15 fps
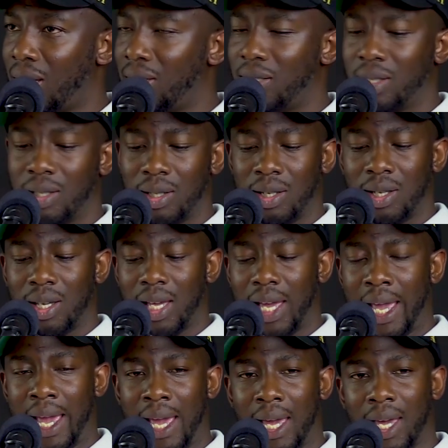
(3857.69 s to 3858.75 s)
Right?
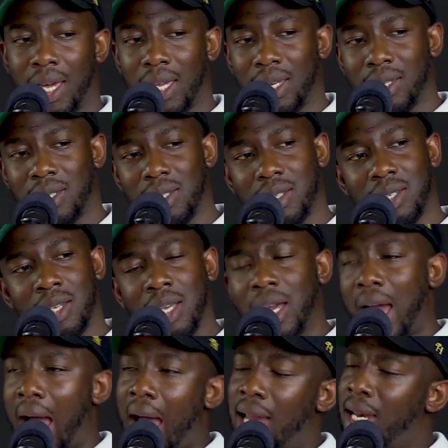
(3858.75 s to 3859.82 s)
And
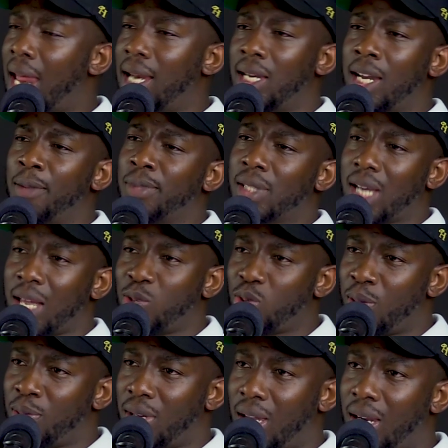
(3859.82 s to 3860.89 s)
that name
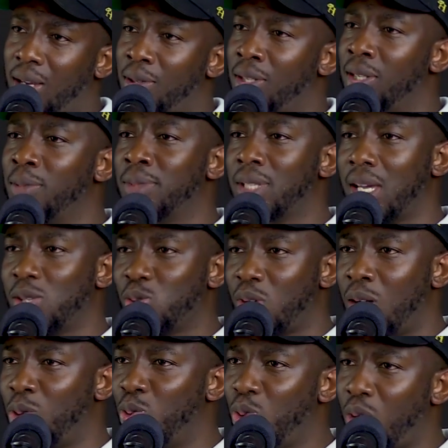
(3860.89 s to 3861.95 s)
scans on that. Name
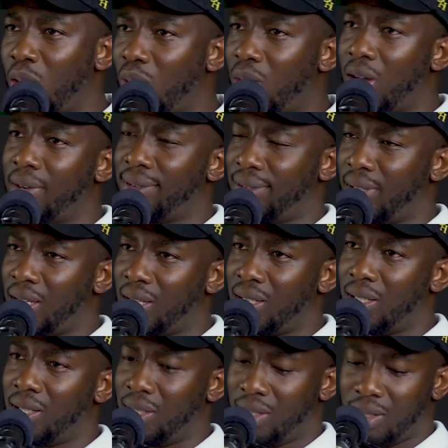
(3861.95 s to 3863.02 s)
scans on
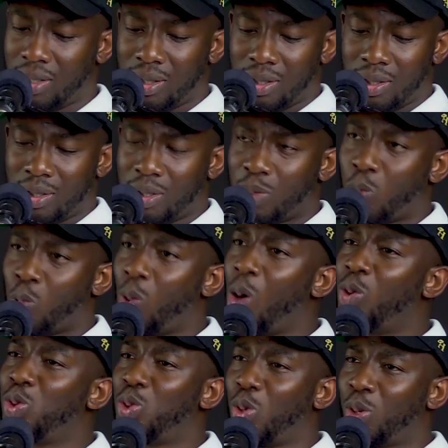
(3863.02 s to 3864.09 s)
very
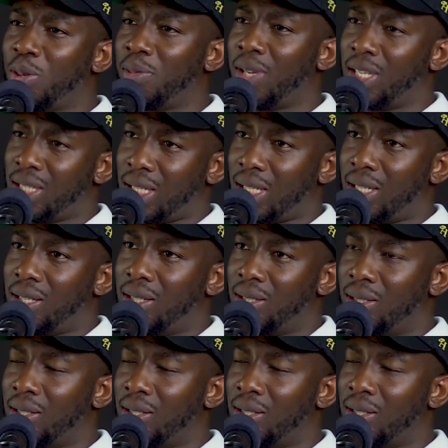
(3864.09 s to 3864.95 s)
well documented.